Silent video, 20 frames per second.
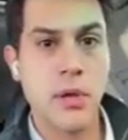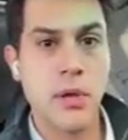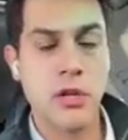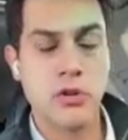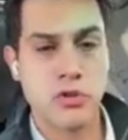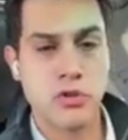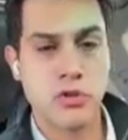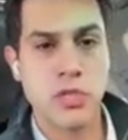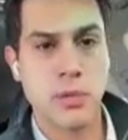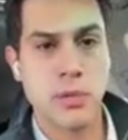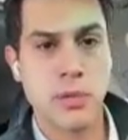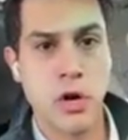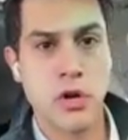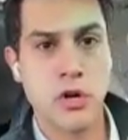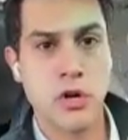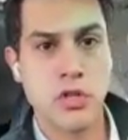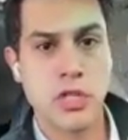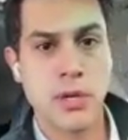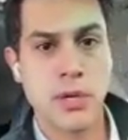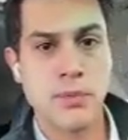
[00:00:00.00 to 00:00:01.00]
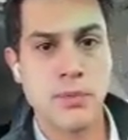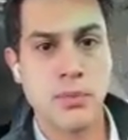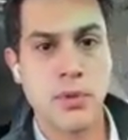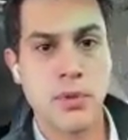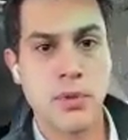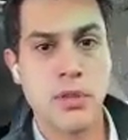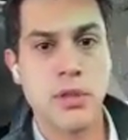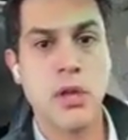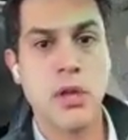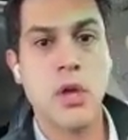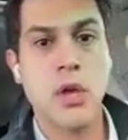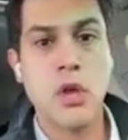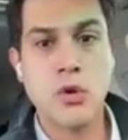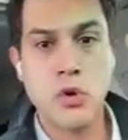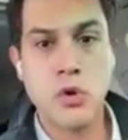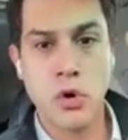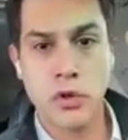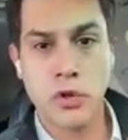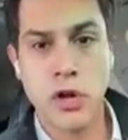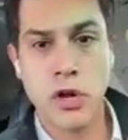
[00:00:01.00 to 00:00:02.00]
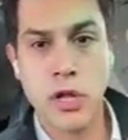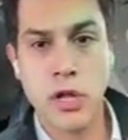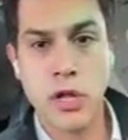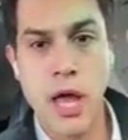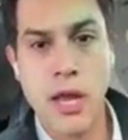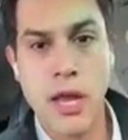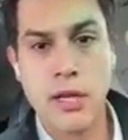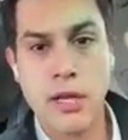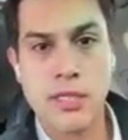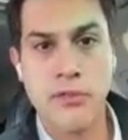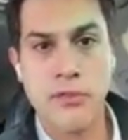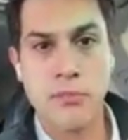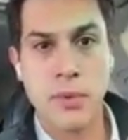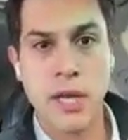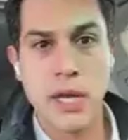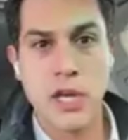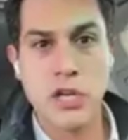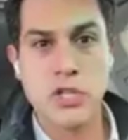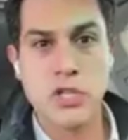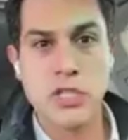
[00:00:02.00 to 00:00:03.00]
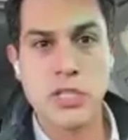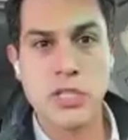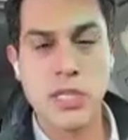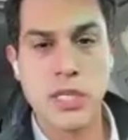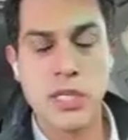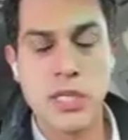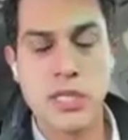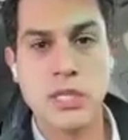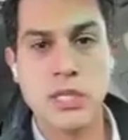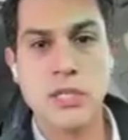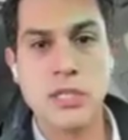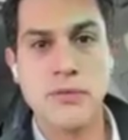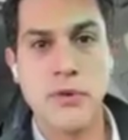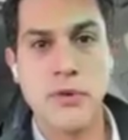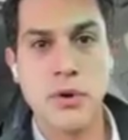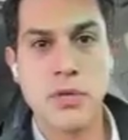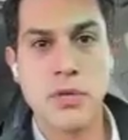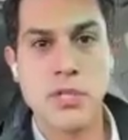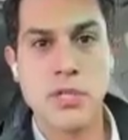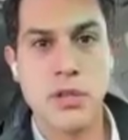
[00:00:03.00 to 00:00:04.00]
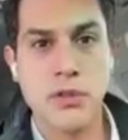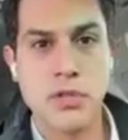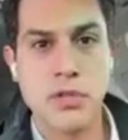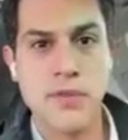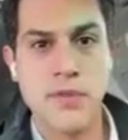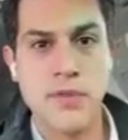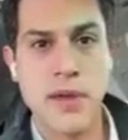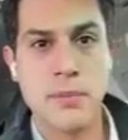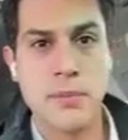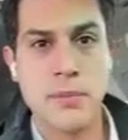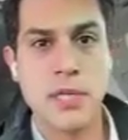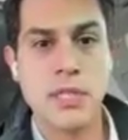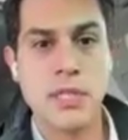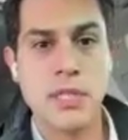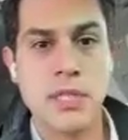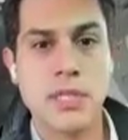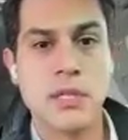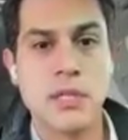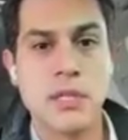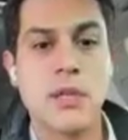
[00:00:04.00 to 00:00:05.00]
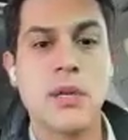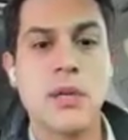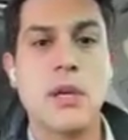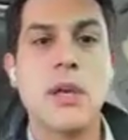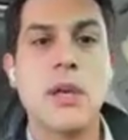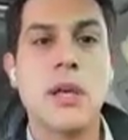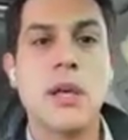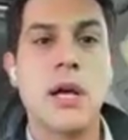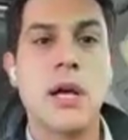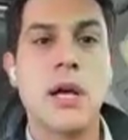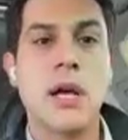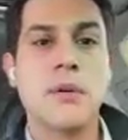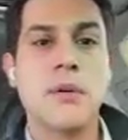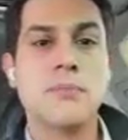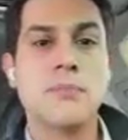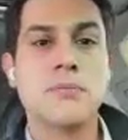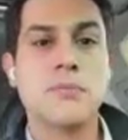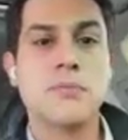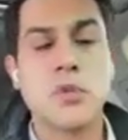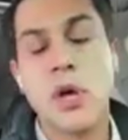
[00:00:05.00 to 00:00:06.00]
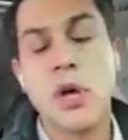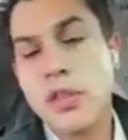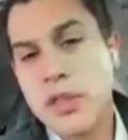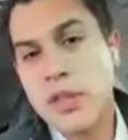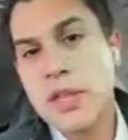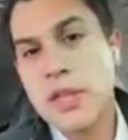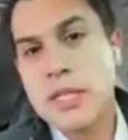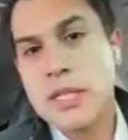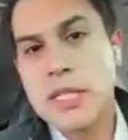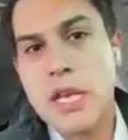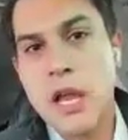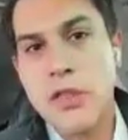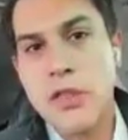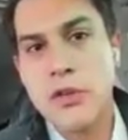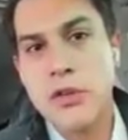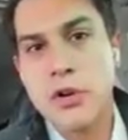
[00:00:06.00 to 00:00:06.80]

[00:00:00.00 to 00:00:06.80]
interesting partnerships with North Carolina's government agencies to focus on those families. So I think it's